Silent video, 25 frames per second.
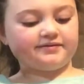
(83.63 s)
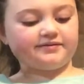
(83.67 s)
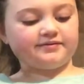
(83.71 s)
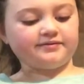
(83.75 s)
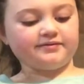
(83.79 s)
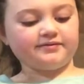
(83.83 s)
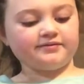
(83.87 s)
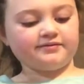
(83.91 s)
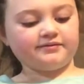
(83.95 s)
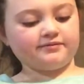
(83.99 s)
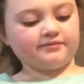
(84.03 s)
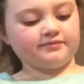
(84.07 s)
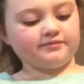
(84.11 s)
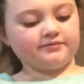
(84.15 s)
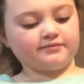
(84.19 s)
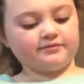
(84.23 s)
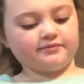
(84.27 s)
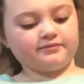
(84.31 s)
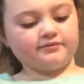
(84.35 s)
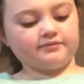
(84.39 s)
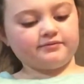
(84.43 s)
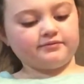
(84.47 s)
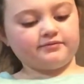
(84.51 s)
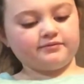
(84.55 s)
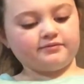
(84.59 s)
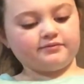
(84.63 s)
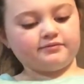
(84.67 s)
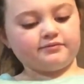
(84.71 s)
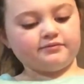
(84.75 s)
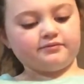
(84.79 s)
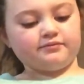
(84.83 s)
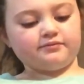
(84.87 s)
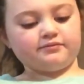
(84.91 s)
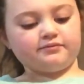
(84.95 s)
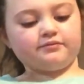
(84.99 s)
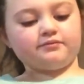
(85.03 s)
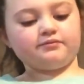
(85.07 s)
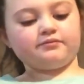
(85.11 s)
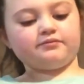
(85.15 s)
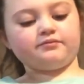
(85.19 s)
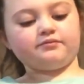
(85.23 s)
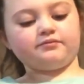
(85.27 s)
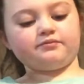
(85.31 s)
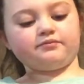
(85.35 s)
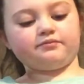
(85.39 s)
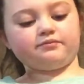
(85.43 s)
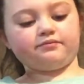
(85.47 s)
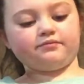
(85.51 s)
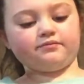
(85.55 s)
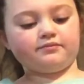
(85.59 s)

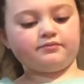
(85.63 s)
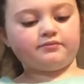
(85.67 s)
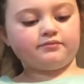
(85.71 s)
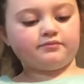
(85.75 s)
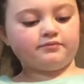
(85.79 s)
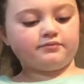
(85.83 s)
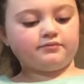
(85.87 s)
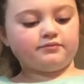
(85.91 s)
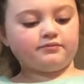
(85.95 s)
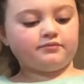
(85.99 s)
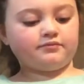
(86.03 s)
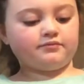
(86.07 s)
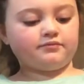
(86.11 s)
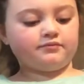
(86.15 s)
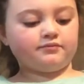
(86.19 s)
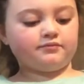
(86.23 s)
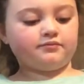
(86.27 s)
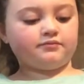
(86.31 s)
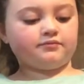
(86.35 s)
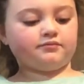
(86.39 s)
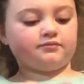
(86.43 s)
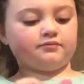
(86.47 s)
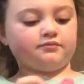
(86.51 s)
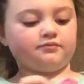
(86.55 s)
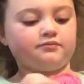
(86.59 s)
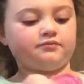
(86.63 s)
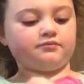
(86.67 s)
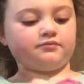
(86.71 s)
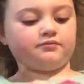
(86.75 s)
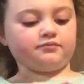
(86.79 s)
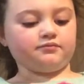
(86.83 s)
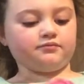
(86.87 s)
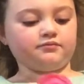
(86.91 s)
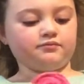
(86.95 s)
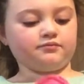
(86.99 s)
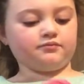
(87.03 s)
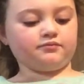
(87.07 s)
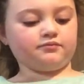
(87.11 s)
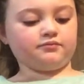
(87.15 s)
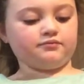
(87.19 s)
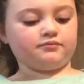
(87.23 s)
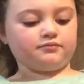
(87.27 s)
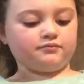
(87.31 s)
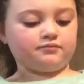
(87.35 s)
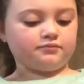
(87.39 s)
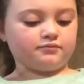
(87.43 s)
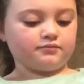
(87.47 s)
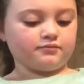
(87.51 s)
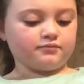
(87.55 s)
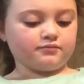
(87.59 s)

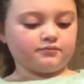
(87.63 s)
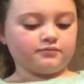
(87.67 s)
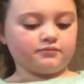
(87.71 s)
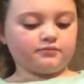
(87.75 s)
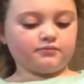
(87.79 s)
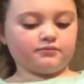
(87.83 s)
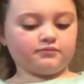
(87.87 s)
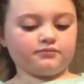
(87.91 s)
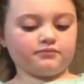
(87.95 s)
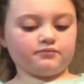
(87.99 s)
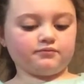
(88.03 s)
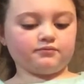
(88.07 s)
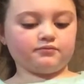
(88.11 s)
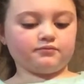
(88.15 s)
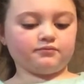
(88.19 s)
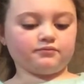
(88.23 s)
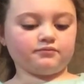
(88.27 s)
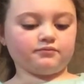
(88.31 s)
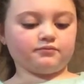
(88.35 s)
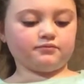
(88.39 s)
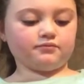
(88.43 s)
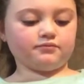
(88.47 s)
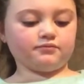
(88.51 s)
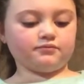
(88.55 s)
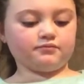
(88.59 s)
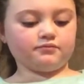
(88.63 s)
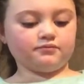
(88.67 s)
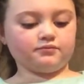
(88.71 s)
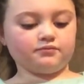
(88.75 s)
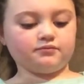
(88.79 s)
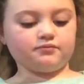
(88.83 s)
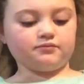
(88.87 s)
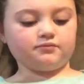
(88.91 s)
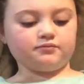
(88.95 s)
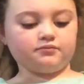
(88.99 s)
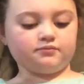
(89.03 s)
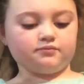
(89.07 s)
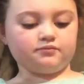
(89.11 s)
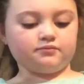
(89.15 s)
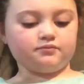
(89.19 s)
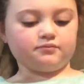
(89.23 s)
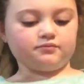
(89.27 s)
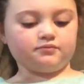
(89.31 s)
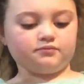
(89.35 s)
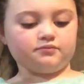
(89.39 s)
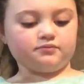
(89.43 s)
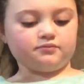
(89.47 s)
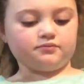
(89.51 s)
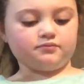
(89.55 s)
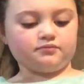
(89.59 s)

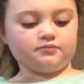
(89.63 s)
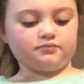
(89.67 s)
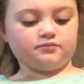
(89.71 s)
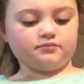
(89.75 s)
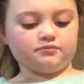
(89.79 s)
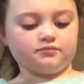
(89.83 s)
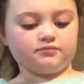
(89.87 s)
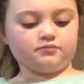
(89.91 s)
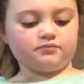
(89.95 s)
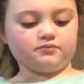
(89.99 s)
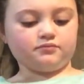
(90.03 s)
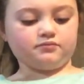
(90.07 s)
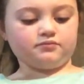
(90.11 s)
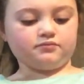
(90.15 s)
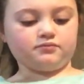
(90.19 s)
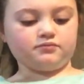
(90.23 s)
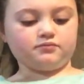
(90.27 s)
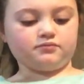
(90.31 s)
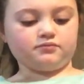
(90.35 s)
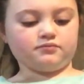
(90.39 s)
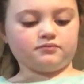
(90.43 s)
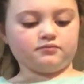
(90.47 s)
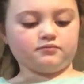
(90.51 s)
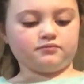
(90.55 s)
(silent)